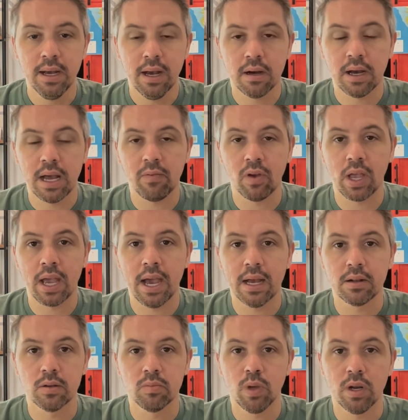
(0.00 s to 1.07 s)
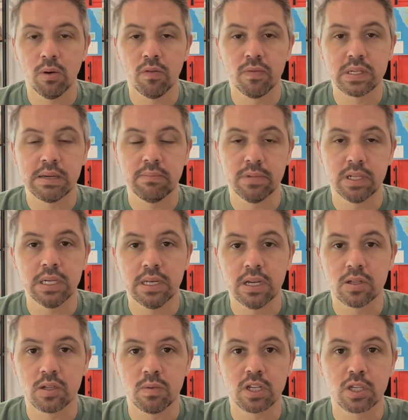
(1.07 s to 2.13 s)
uh, having had, you know, over 17
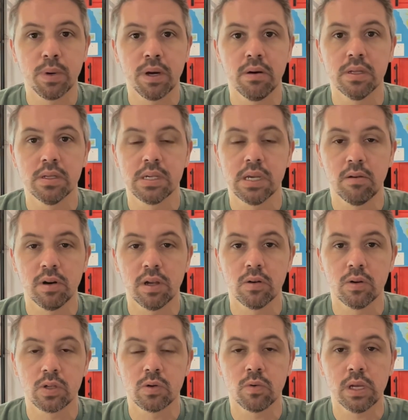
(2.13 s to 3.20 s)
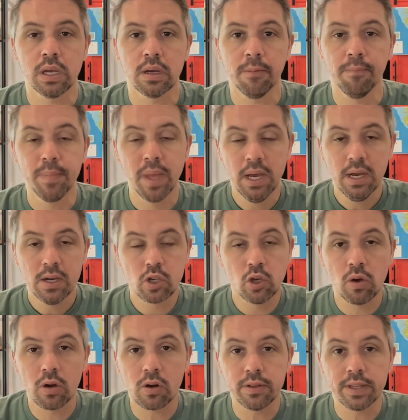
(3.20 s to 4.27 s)
years of experience here in Costa Rica. So
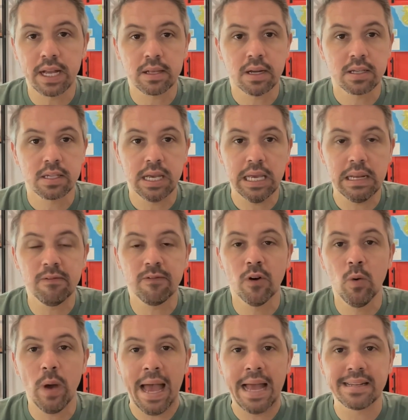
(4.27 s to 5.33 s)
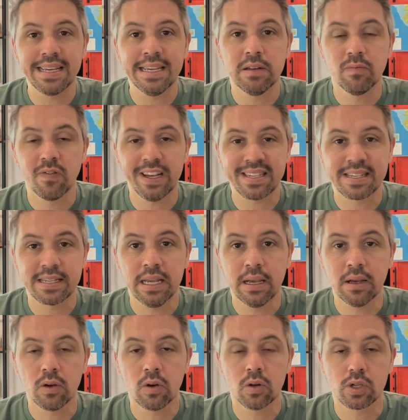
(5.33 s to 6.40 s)
you can contact us, info at
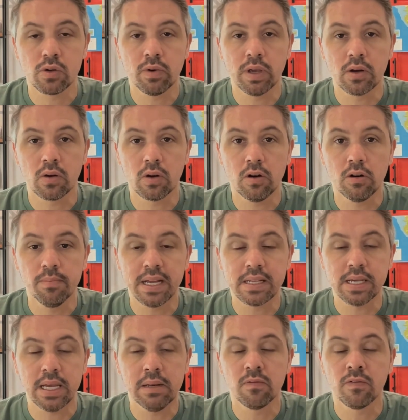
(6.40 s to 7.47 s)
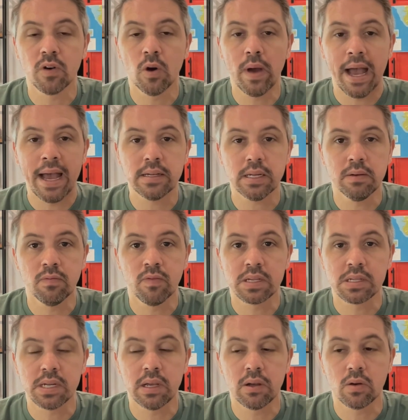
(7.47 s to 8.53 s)
investingcostarica.com. That's info at
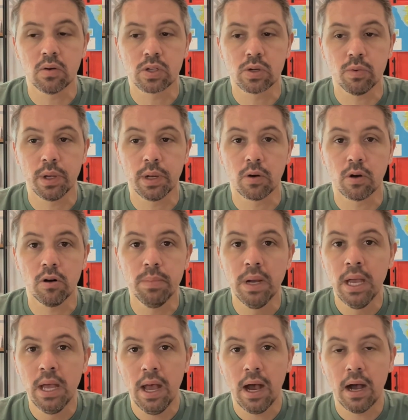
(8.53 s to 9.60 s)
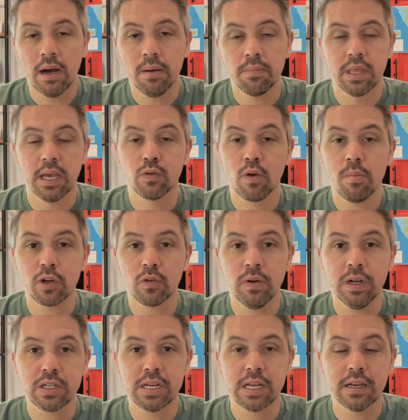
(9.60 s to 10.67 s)
investingcostarica.com. Um, thanks very much for
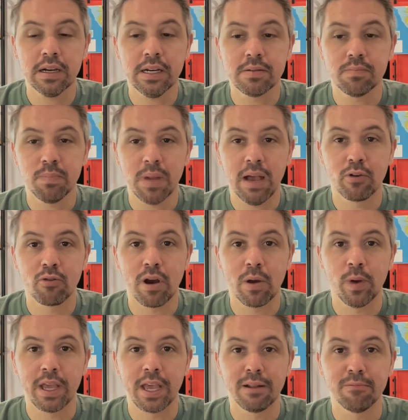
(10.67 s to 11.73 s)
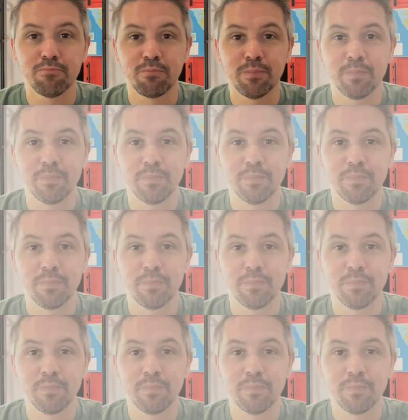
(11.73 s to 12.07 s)
listening, guys. Have a great weekend.